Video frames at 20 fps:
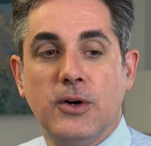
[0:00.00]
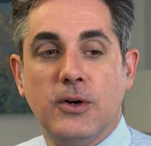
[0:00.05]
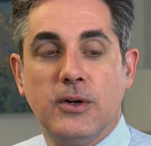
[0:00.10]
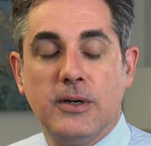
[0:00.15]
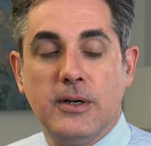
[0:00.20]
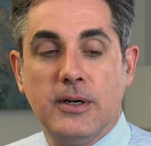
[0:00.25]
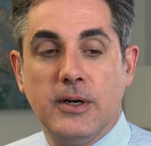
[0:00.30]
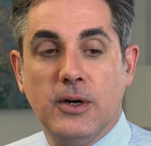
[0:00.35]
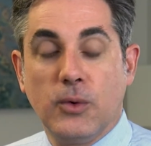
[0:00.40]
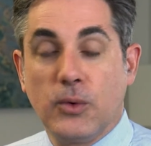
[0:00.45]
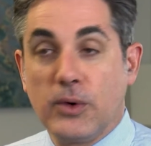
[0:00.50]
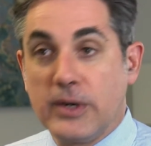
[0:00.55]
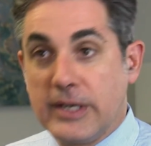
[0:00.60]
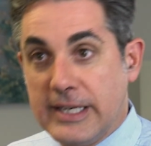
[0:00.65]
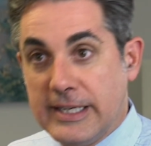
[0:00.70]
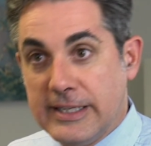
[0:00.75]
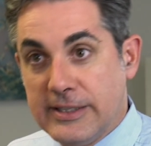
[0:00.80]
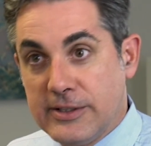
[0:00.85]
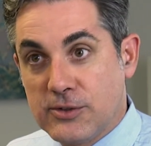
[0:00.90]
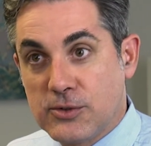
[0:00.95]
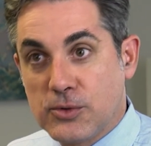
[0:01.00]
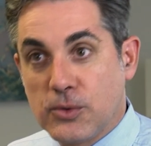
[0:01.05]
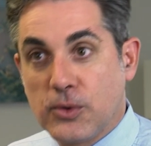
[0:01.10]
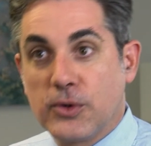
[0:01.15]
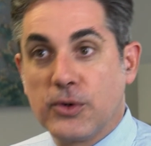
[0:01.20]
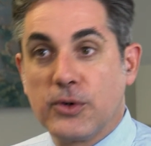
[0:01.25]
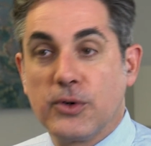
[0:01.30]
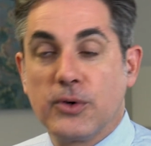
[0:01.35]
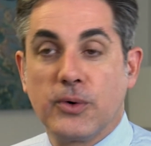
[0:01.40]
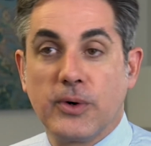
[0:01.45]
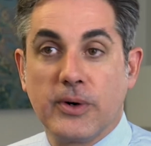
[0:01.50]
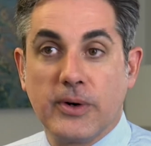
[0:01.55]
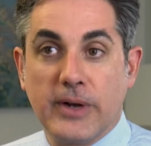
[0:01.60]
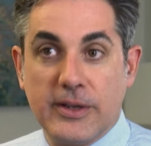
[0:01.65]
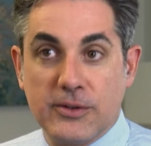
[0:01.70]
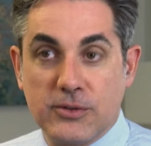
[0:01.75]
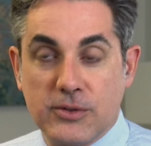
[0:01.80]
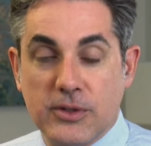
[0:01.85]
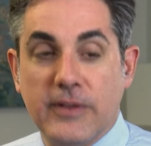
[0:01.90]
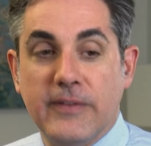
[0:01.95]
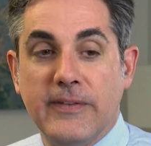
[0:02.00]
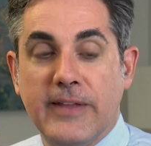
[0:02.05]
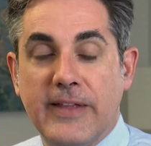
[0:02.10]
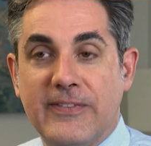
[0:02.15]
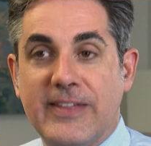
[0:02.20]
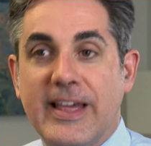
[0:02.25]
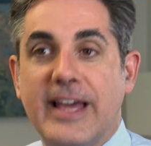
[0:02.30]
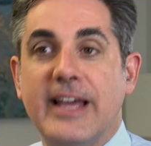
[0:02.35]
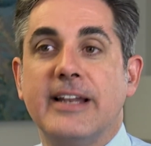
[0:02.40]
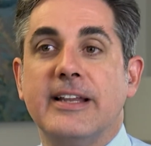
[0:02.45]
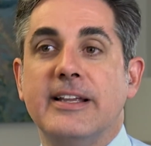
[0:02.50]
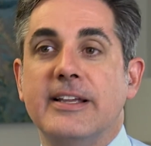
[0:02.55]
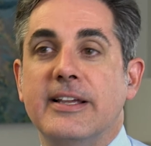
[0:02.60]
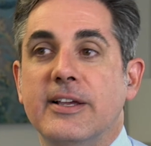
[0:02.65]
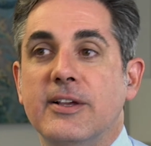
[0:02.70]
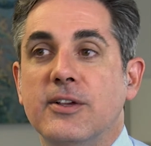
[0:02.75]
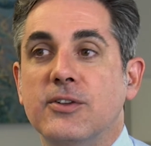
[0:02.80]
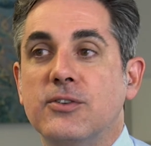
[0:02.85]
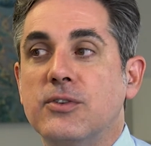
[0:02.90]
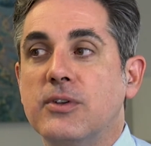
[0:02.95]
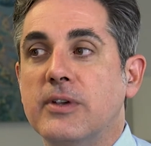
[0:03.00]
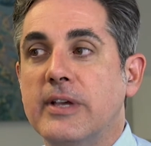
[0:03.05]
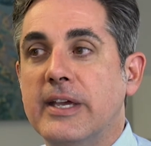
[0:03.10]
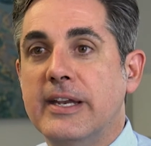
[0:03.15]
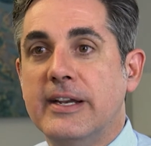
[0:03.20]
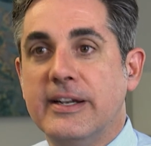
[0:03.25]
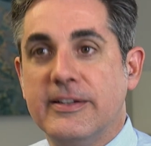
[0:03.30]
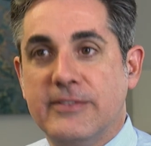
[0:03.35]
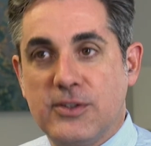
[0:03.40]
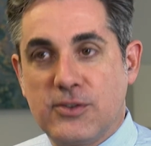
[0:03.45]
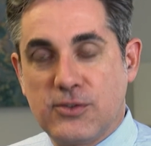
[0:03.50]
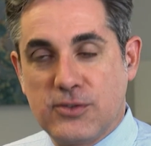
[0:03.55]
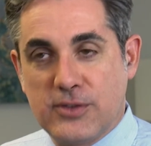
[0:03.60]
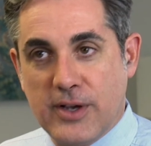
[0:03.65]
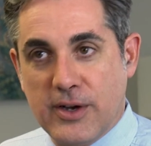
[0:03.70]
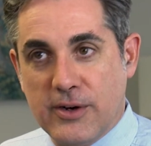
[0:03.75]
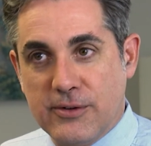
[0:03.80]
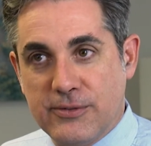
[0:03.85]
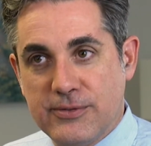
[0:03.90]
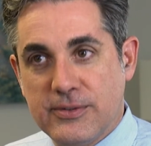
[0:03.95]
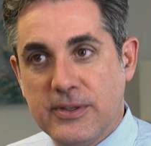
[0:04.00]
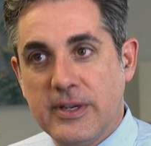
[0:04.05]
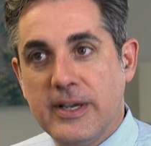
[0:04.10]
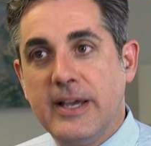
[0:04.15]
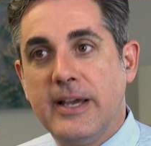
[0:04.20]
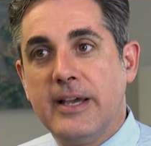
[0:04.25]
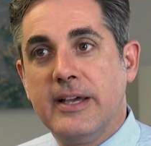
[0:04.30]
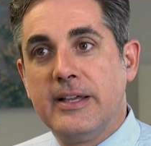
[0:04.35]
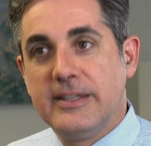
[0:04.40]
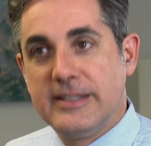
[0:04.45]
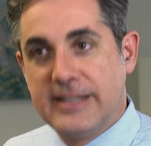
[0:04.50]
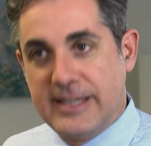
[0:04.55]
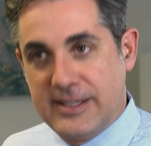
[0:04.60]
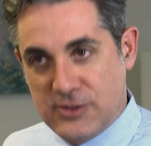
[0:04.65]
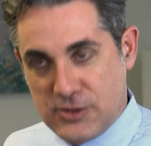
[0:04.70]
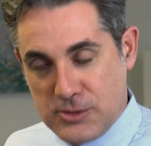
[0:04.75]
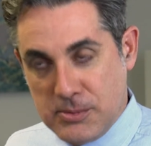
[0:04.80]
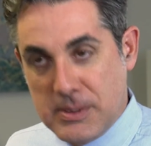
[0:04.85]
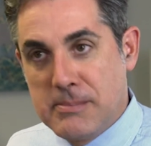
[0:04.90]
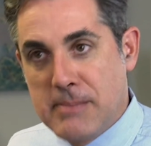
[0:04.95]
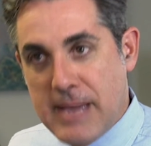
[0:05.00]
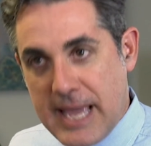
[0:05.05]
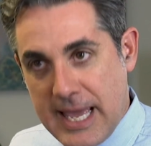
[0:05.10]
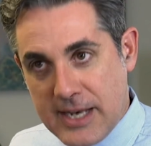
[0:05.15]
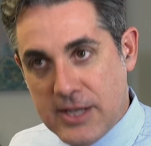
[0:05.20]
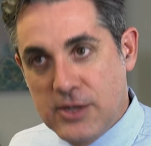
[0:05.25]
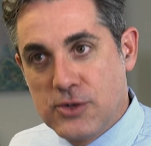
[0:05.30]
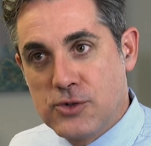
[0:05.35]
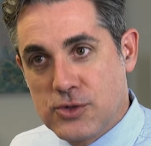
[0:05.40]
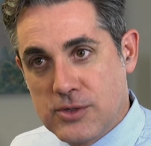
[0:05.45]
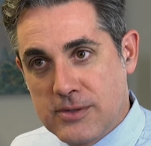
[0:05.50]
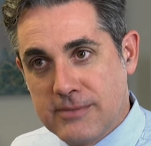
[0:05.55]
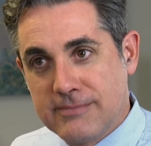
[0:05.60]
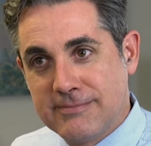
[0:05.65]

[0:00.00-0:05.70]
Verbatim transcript: uh, or an eating disorder, or has, and that that is in and of itself needs to be managed.